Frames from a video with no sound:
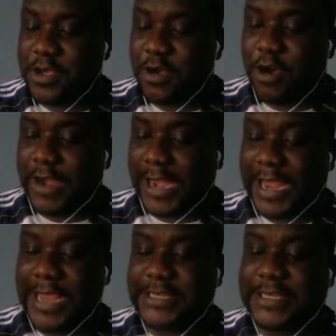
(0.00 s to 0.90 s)
All right,
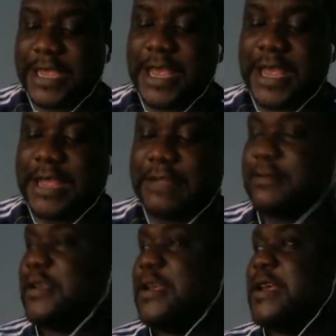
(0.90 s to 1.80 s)
guys.
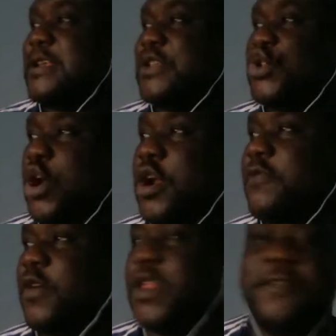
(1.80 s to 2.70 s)
Sorry
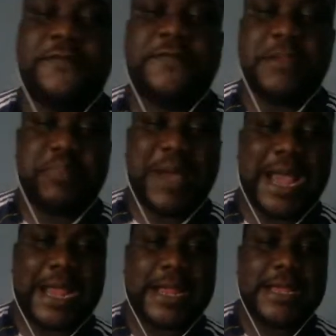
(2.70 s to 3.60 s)
for the
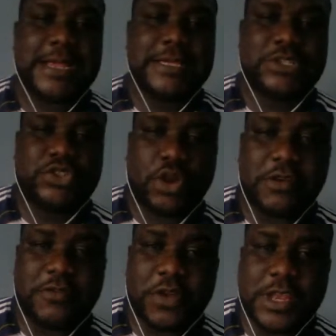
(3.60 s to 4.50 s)
feedback.
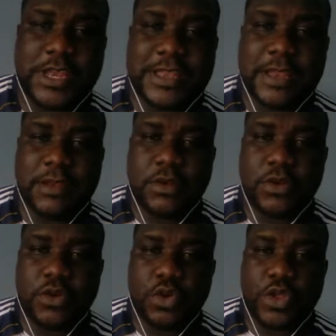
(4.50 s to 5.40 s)
Sorry for the
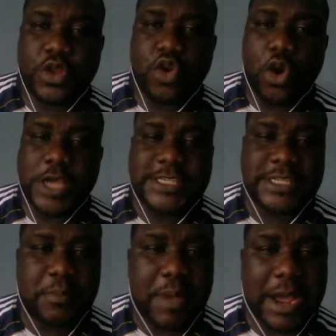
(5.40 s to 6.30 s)
the noise
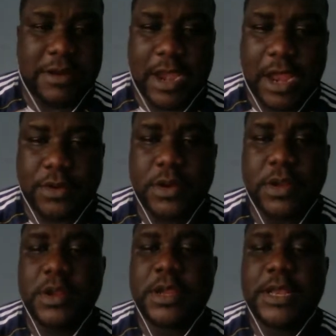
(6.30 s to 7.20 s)
in the background.
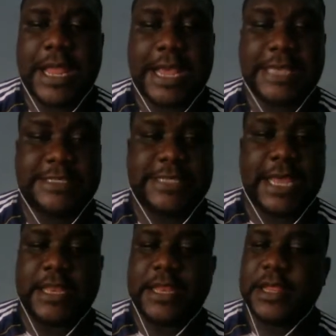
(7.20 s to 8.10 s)
Like I
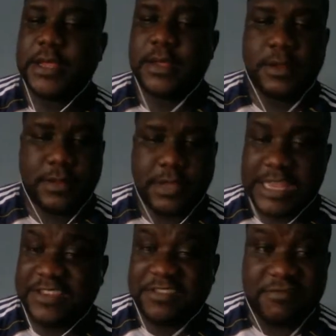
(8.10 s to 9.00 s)
said,
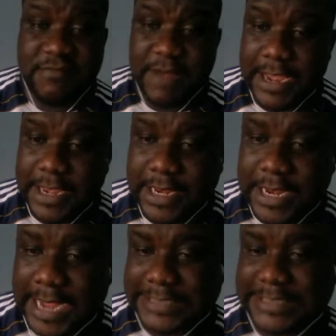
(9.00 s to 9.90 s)
it's raining
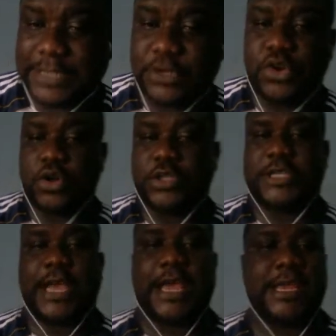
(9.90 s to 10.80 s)
cats and dogs
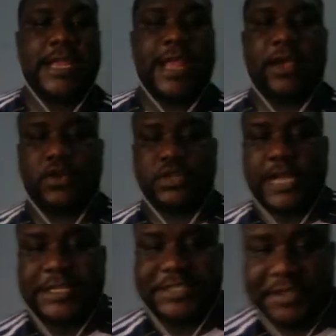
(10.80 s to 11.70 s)
here in Lagos,
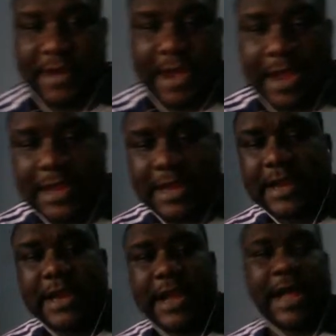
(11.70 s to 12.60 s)
Nigeria,
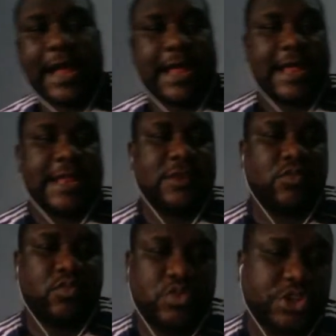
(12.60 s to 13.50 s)
and
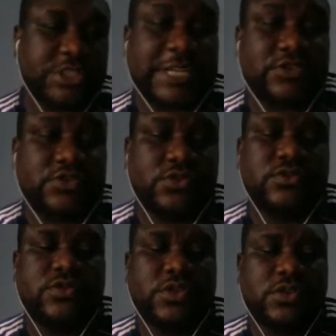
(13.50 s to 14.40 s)
we just have to,
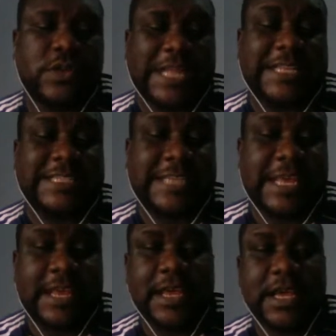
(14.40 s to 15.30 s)
like they say,